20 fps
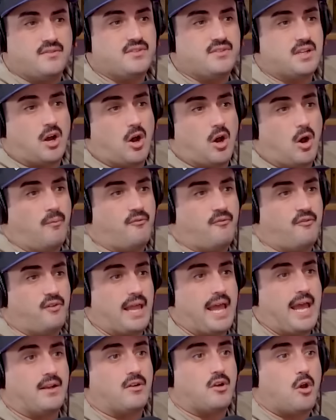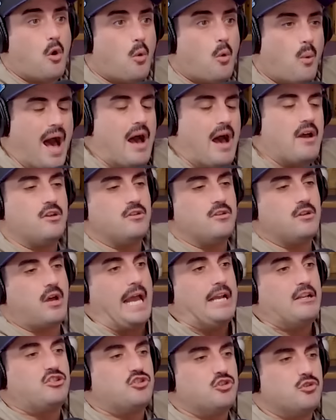in a hopeful land. Wow, you
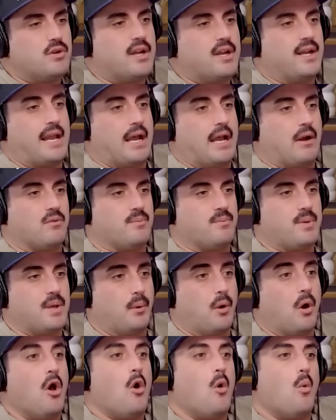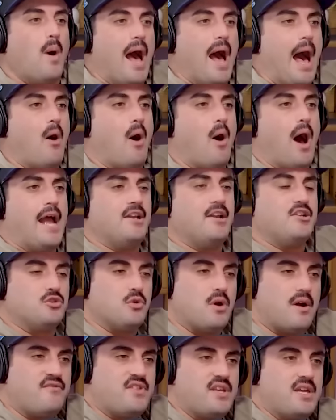I do connect with people. Wow, I do
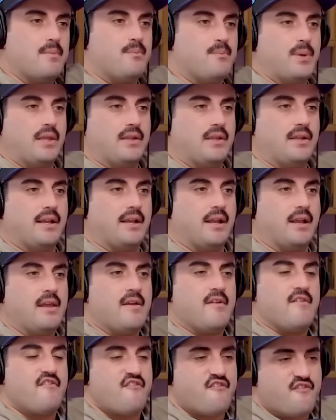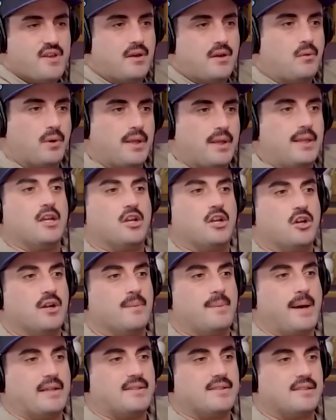have the ability to feel really good
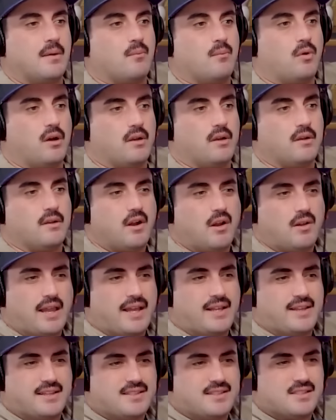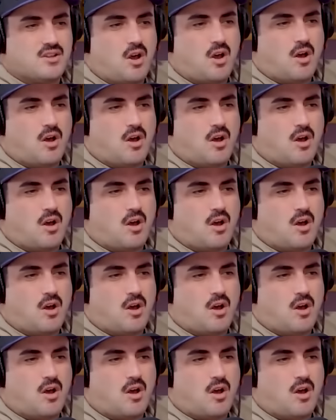about right. someone. You know, like this is all